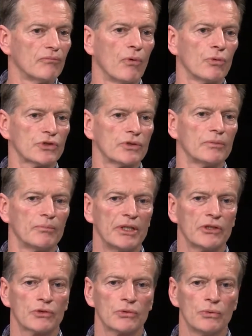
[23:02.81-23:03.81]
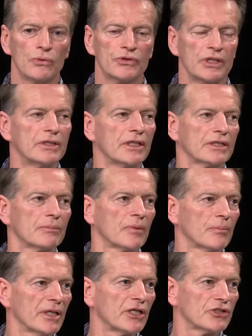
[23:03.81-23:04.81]
most of the big schools, the
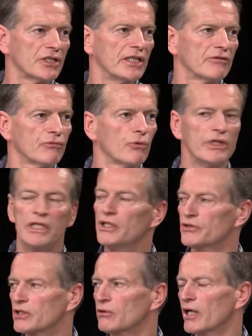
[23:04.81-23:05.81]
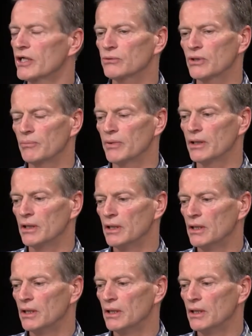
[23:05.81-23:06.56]
players stay there 4 years and graduate. But